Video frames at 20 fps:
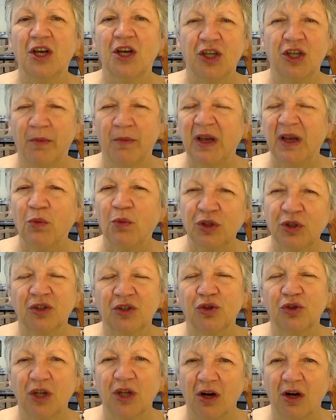You might want
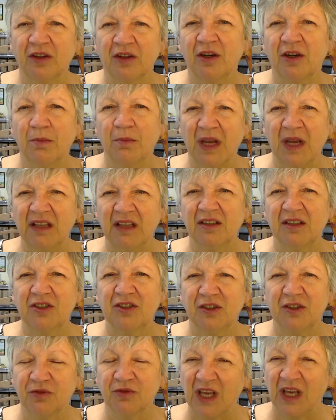to look at other
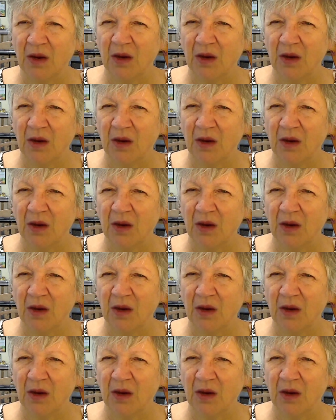methods of